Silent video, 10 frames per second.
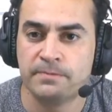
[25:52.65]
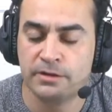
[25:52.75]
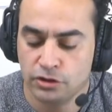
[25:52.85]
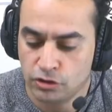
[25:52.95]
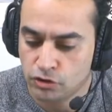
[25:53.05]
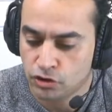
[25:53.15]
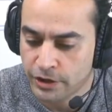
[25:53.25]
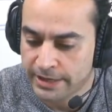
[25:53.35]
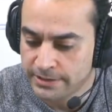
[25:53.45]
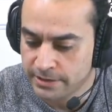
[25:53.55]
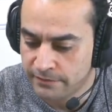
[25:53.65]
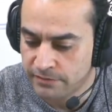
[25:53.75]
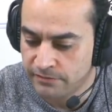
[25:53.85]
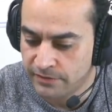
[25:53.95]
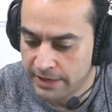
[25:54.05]
the new strains of
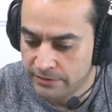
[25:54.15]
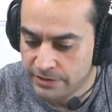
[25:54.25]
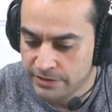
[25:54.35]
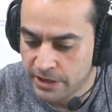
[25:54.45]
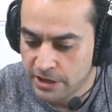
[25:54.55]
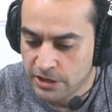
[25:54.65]
the virus.